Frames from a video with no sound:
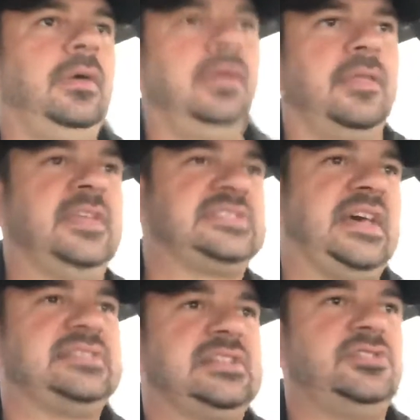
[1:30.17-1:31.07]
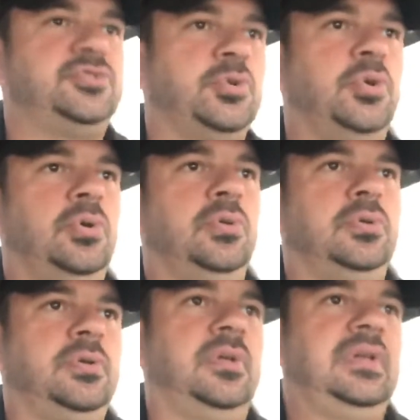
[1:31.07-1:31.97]
this has a dual
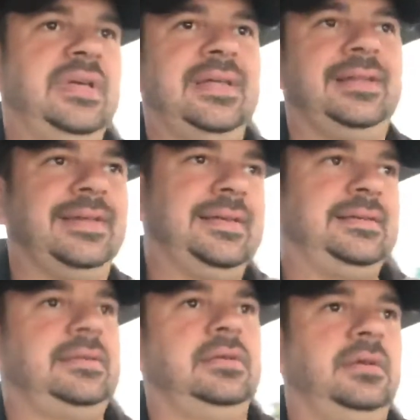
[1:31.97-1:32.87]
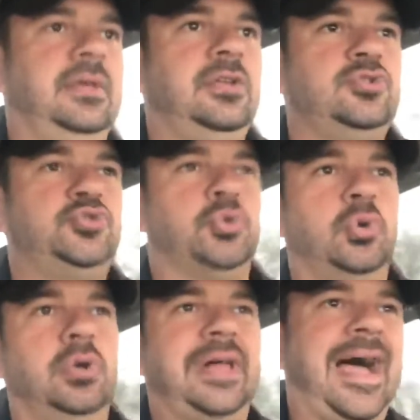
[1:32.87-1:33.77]
inlet,
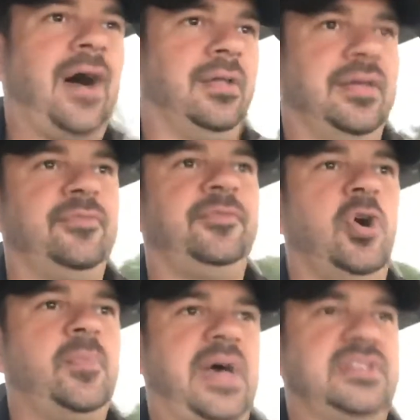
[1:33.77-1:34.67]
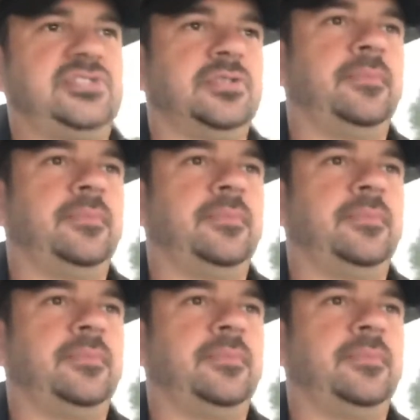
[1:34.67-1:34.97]
dual outlet Flowmaster,